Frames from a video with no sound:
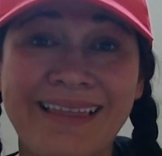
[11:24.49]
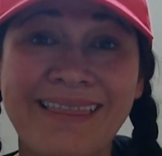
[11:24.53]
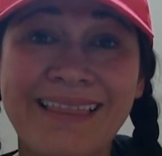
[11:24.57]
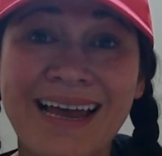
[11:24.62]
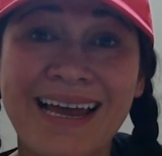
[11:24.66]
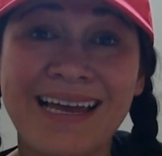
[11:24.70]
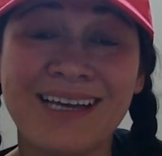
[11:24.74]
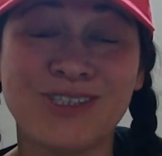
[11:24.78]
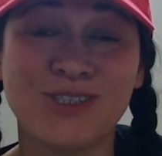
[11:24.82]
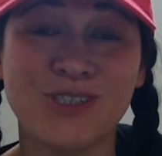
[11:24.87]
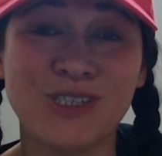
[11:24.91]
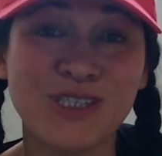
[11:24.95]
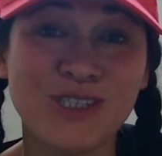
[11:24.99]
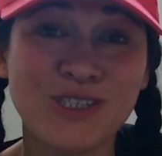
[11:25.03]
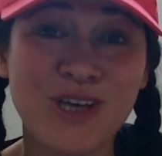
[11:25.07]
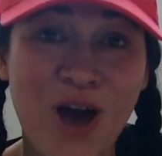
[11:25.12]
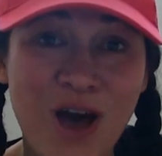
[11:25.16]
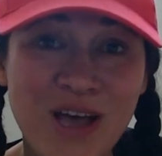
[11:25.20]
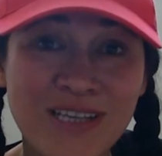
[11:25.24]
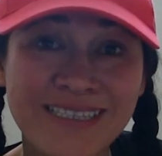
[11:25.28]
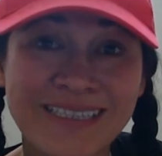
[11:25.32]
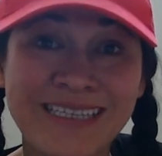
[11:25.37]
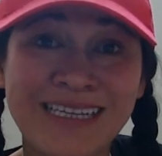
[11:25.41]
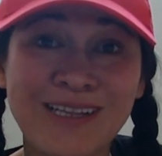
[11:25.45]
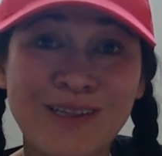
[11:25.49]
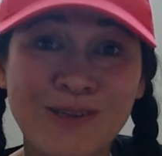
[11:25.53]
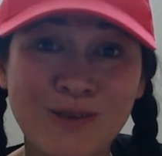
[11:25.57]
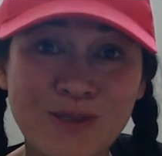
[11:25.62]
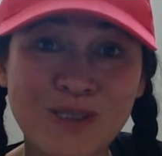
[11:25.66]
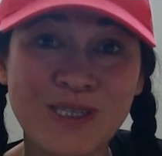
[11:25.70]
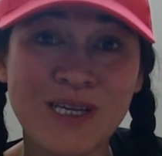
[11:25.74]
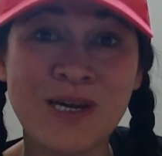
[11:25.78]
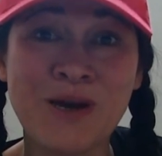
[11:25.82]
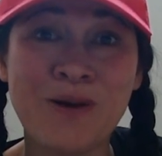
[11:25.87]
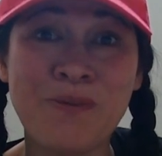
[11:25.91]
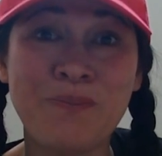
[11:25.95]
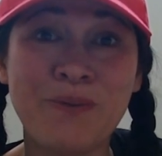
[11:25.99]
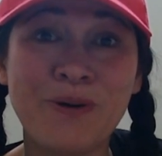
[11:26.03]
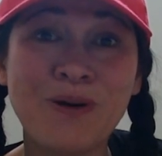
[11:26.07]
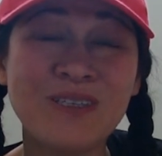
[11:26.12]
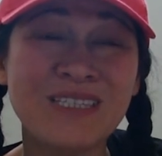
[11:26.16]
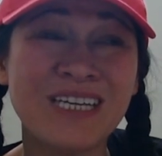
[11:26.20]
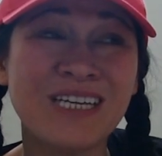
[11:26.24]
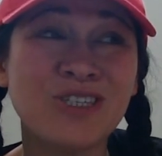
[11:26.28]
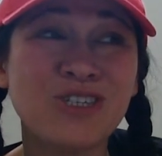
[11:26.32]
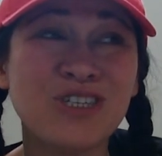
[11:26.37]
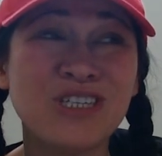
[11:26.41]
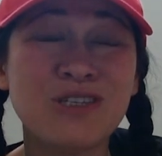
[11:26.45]
Like, she's constantly losing her
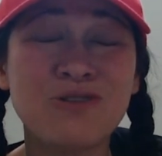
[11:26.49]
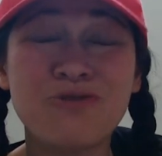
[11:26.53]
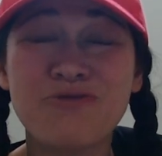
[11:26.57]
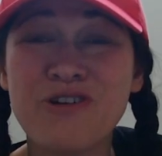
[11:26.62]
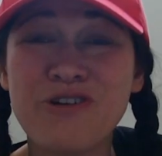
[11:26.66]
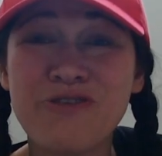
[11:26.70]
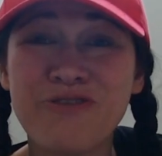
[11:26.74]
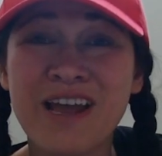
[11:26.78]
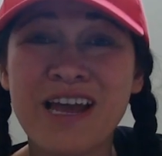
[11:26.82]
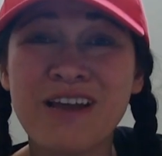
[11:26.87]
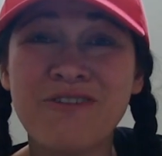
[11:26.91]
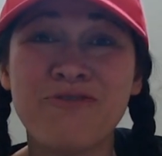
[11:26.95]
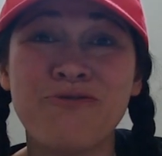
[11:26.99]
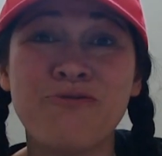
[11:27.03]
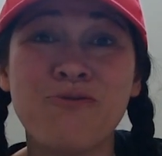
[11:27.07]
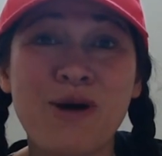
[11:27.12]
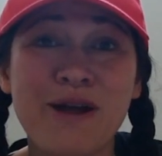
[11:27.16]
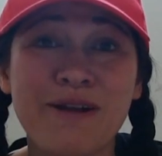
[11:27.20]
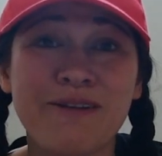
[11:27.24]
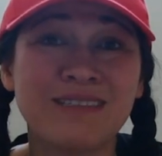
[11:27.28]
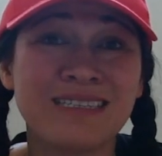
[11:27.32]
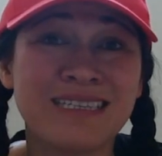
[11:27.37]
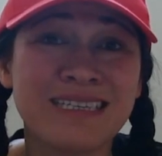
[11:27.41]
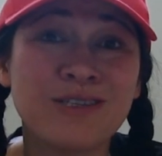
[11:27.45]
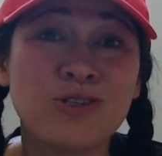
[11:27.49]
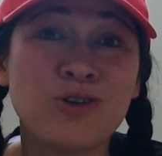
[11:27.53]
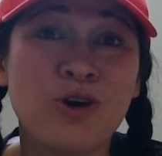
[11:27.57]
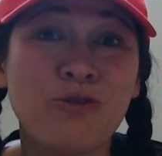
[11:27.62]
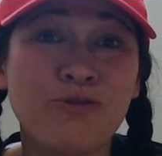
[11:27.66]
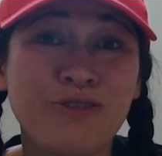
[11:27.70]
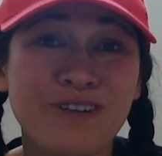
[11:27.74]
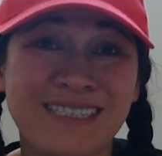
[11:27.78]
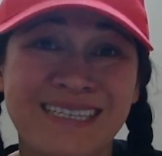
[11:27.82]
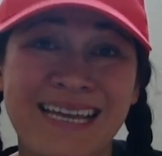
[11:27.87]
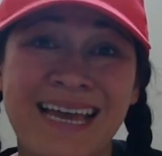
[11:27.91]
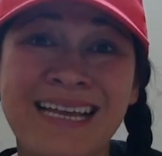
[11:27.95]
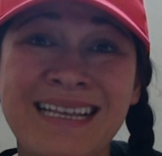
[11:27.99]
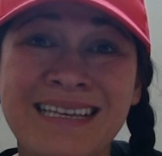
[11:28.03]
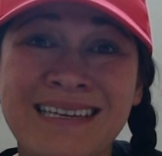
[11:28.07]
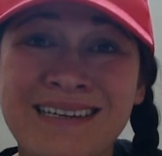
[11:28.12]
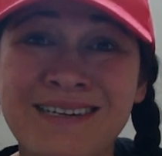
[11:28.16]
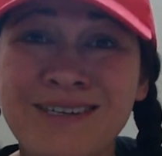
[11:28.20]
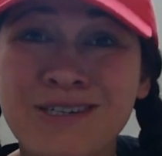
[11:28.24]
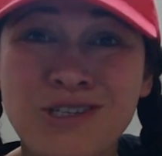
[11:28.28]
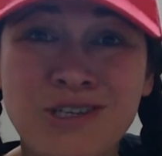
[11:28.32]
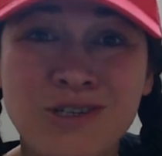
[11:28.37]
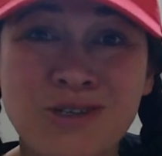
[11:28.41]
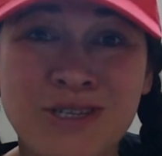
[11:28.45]
birds, and she's free flying for what, since over 10
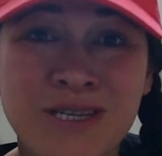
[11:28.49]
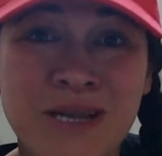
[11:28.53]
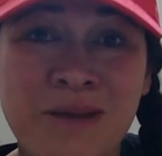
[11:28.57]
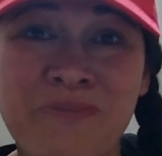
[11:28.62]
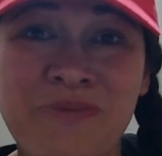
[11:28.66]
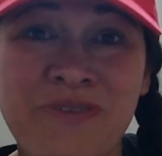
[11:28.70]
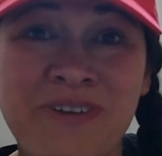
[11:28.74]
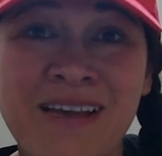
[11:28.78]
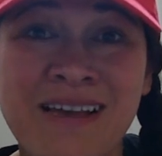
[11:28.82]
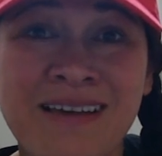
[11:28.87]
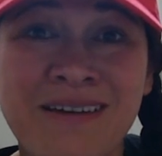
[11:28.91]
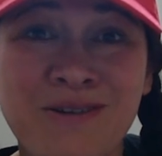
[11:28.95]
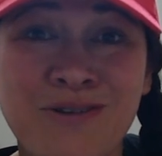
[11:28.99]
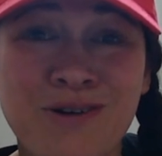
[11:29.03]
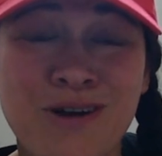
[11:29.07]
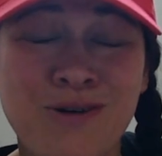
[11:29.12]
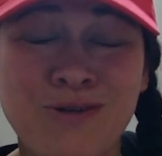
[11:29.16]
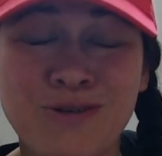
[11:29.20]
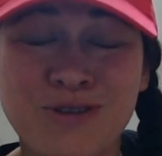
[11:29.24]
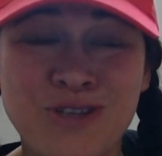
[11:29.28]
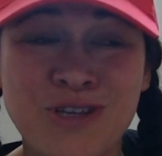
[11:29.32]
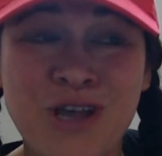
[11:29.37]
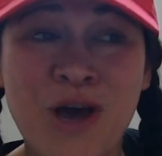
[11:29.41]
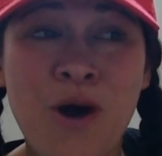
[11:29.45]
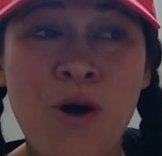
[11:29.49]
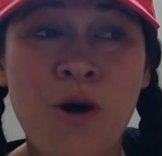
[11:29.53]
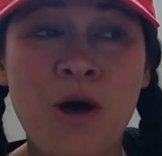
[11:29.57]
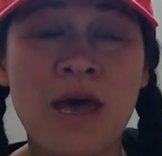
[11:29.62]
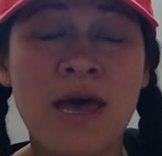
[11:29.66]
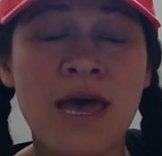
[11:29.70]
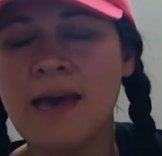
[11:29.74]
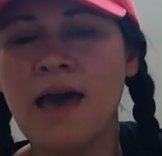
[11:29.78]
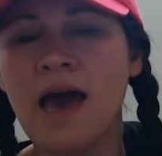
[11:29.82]
years or something or so.